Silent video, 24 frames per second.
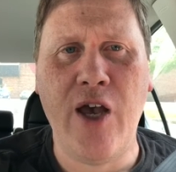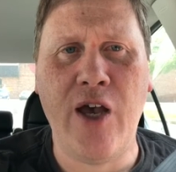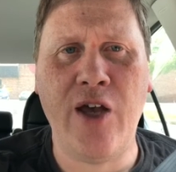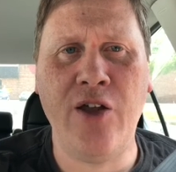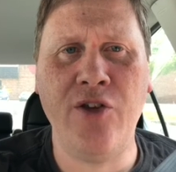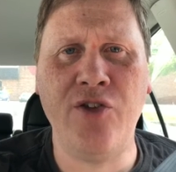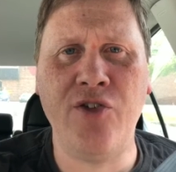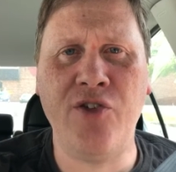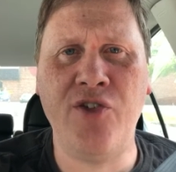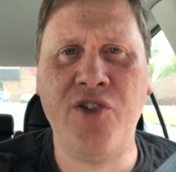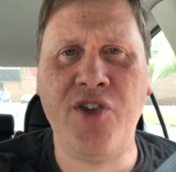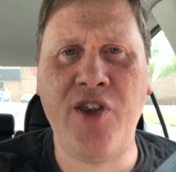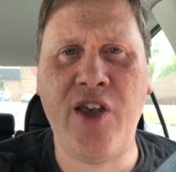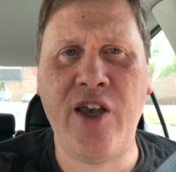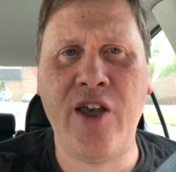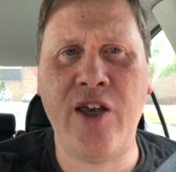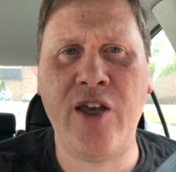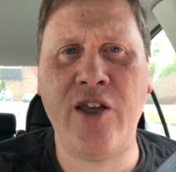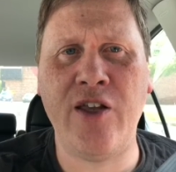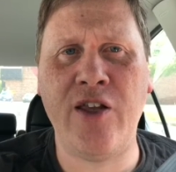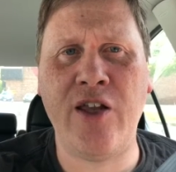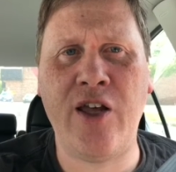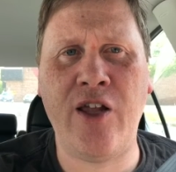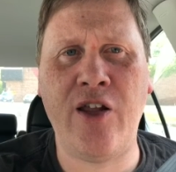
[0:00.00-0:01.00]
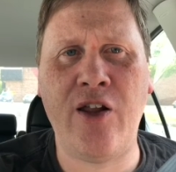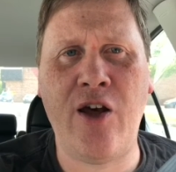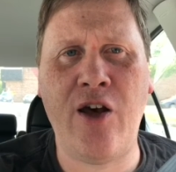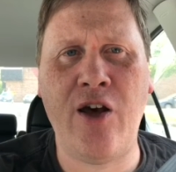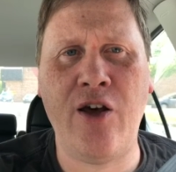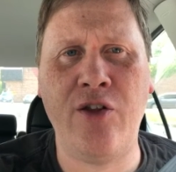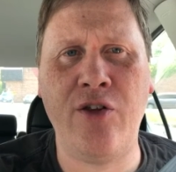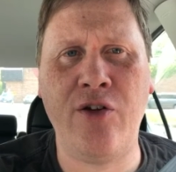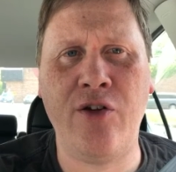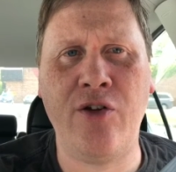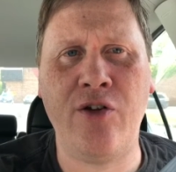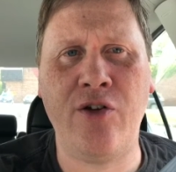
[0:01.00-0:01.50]
And to say that
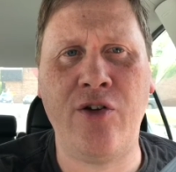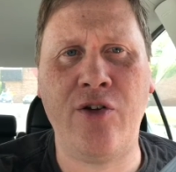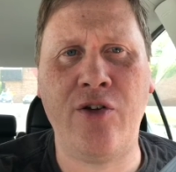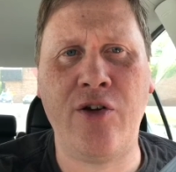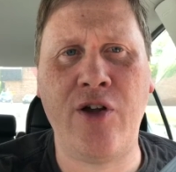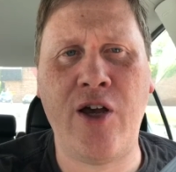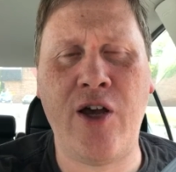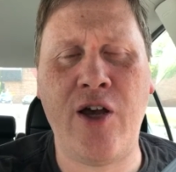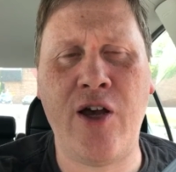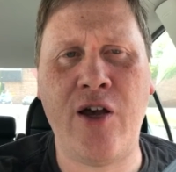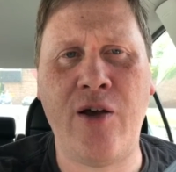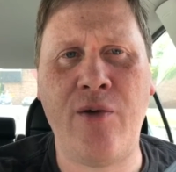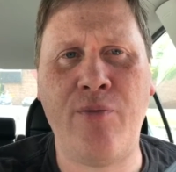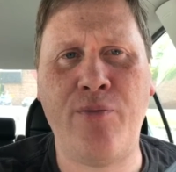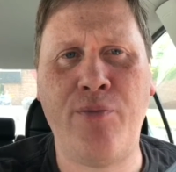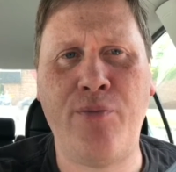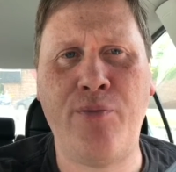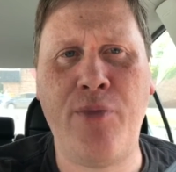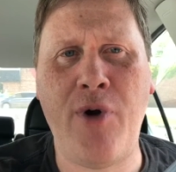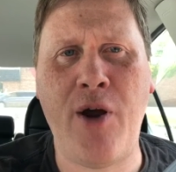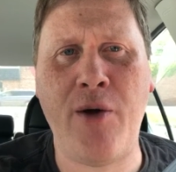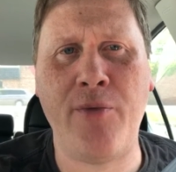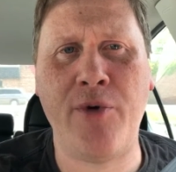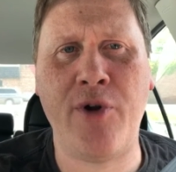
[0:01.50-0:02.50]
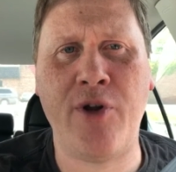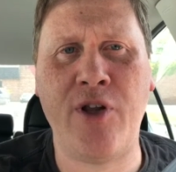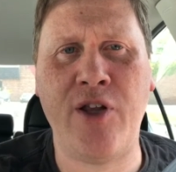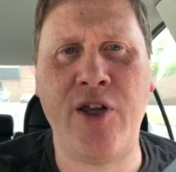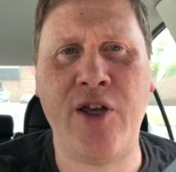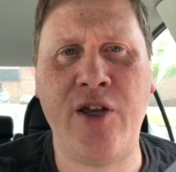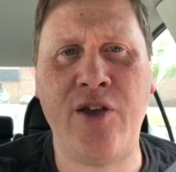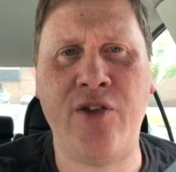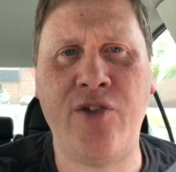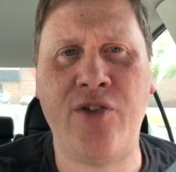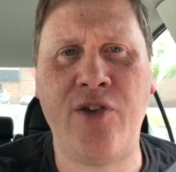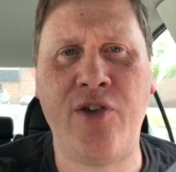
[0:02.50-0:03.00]
other Premier
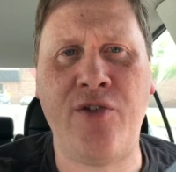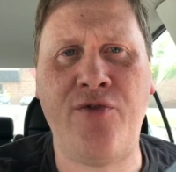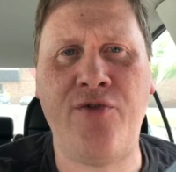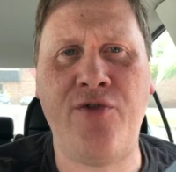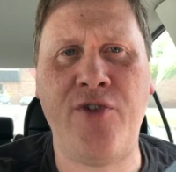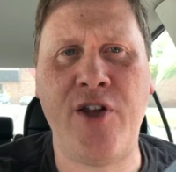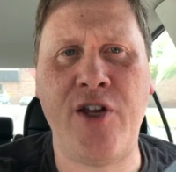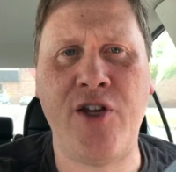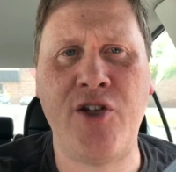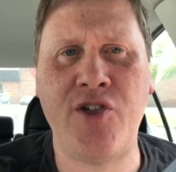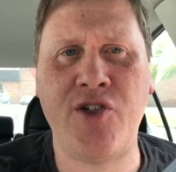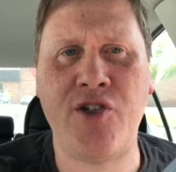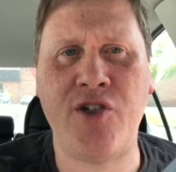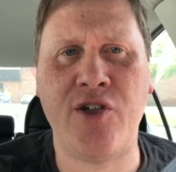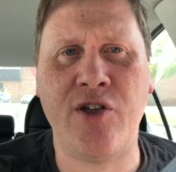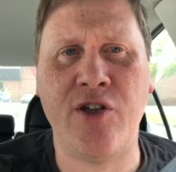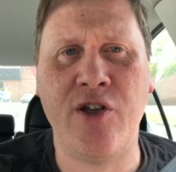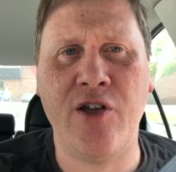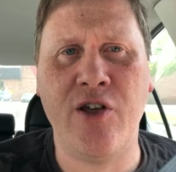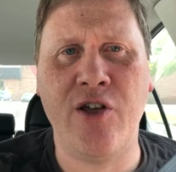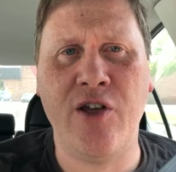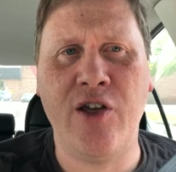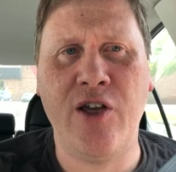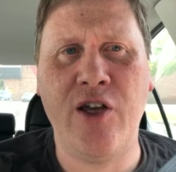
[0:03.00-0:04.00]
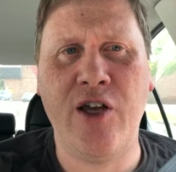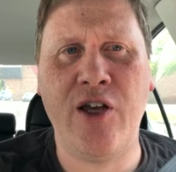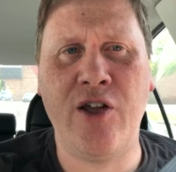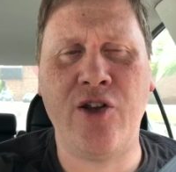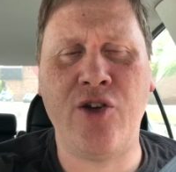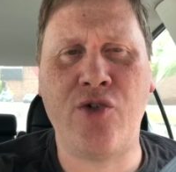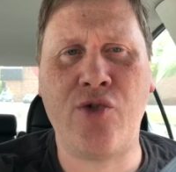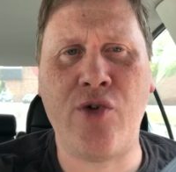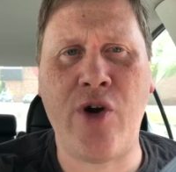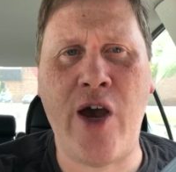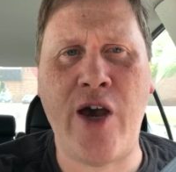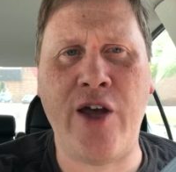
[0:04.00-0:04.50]
Leagues have finished
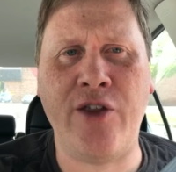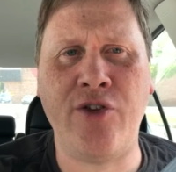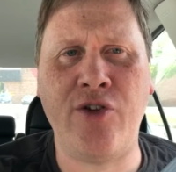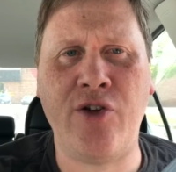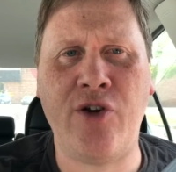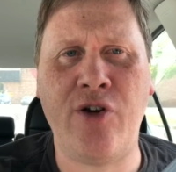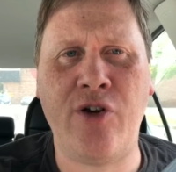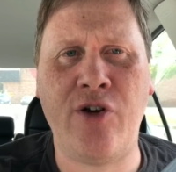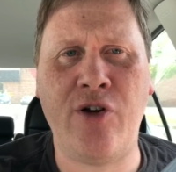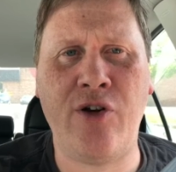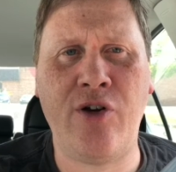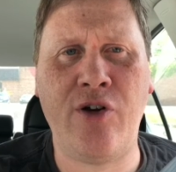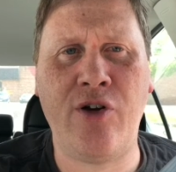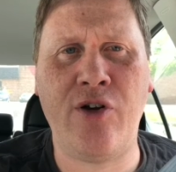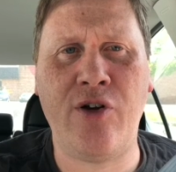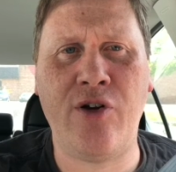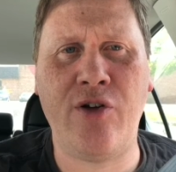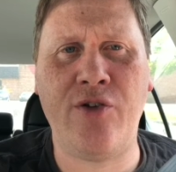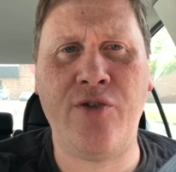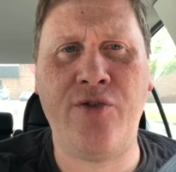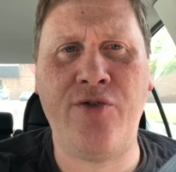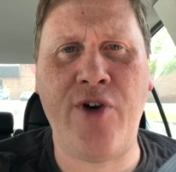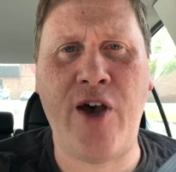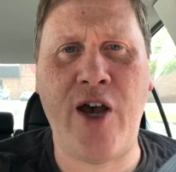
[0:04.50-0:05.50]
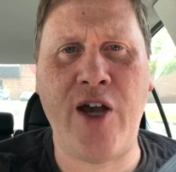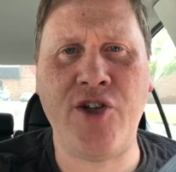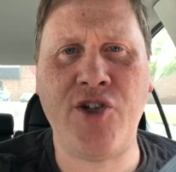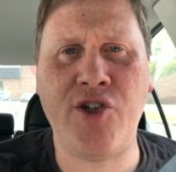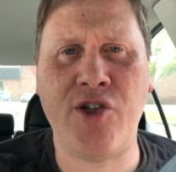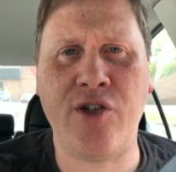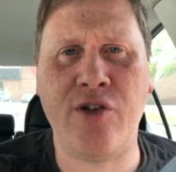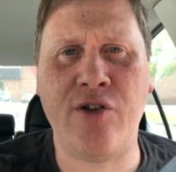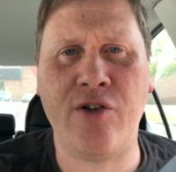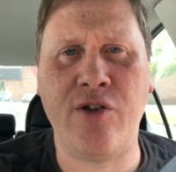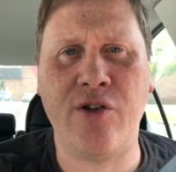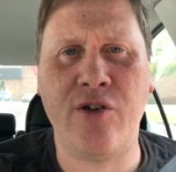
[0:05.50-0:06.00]
in grander
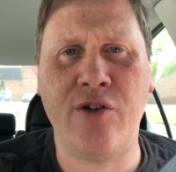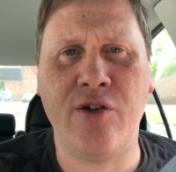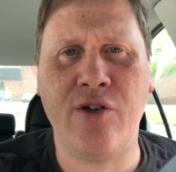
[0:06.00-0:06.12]
fashion